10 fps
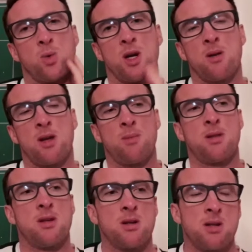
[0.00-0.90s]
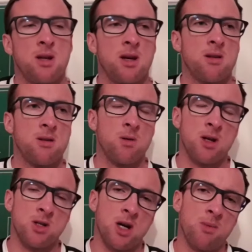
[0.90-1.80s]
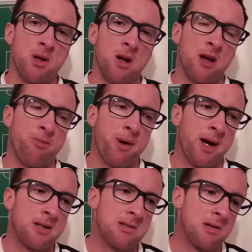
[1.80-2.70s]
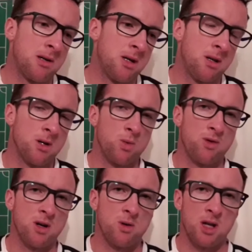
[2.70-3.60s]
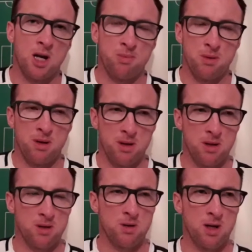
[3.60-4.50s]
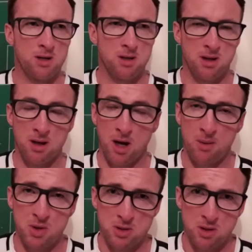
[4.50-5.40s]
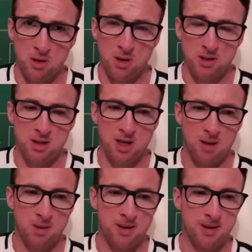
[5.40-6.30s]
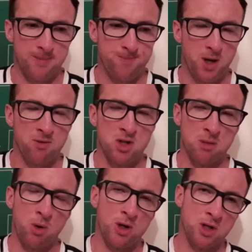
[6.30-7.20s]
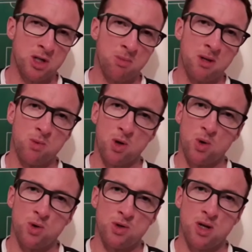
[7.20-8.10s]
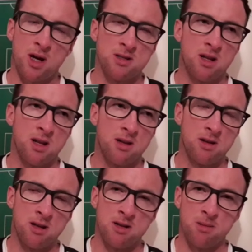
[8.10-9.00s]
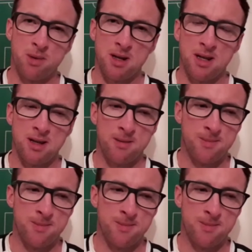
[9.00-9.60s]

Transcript: Dwayne came in there today and did a great job there, left back. So look, we've got great options, as a team, and obviously the boys are chipping in with goals constantly. Dylan and Benny